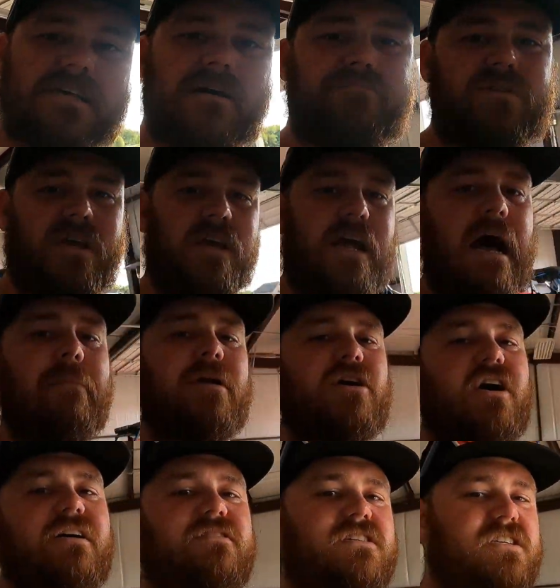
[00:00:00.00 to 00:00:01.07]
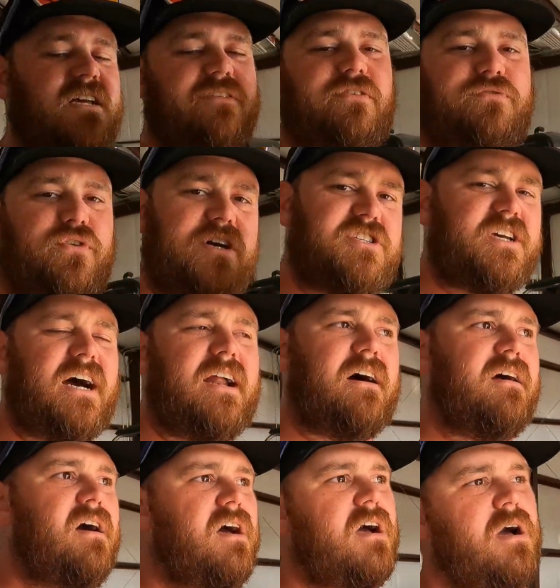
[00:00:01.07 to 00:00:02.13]
something, and I'm gonna go ahead and just give a free shout
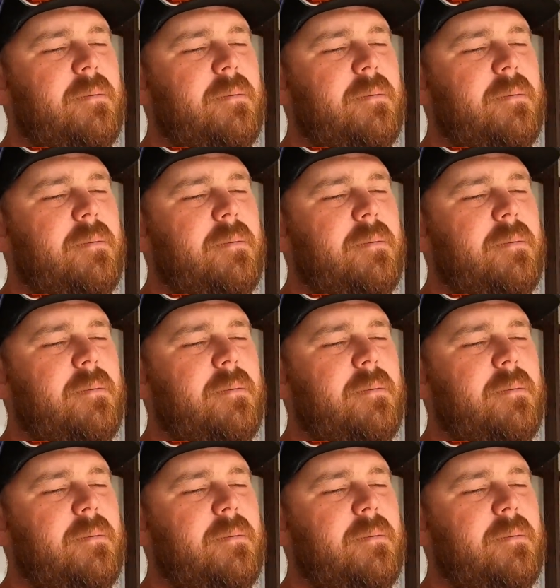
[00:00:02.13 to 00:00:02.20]
out.